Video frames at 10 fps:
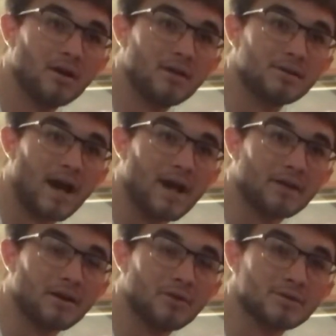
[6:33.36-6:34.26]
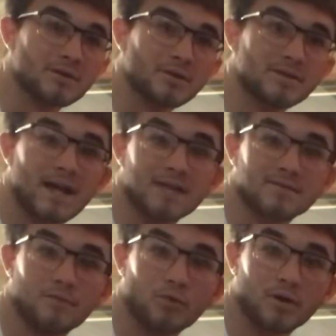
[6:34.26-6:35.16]
diagnose or test
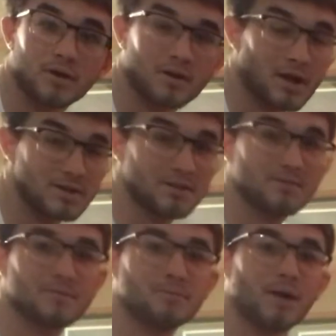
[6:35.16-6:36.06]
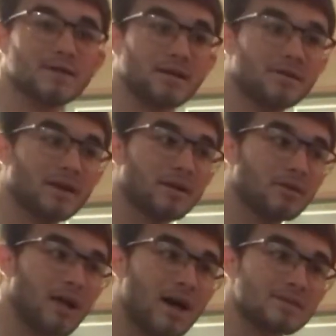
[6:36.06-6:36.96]
for concussion based on their
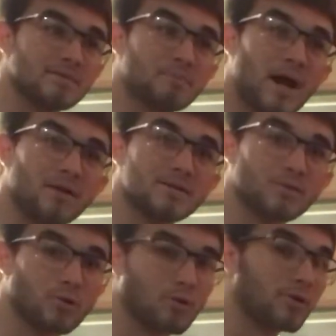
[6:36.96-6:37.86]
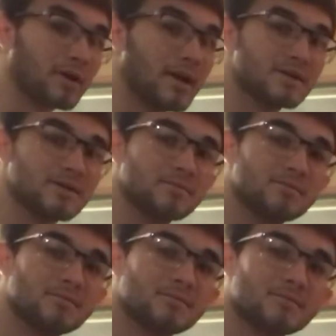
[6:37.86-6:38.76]
loss of balance or coordination.
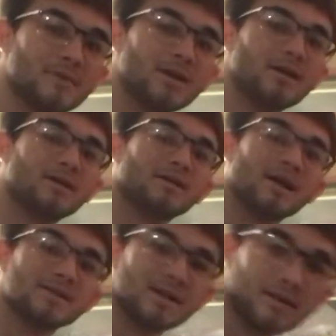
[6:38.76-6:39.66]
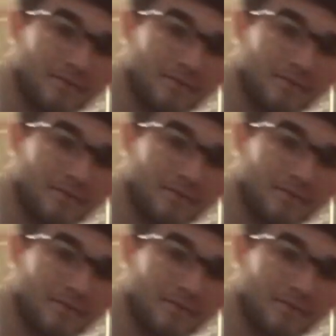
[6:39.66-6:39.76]
That is the end of